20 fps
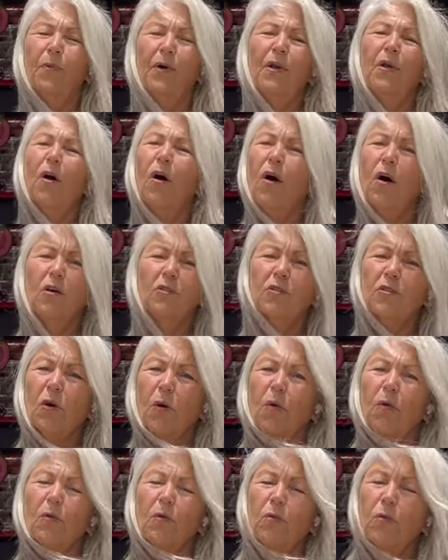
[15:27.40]
but also
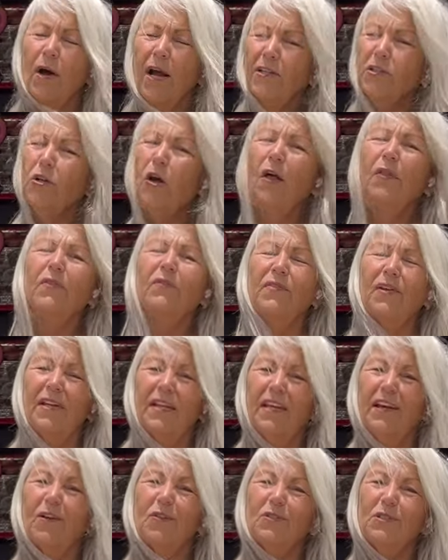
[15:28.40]
watch all the
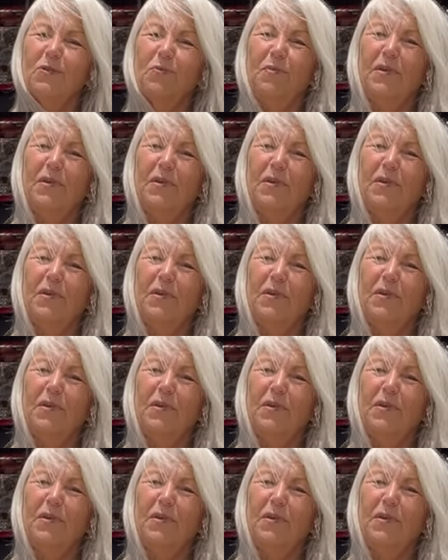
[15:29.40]
videos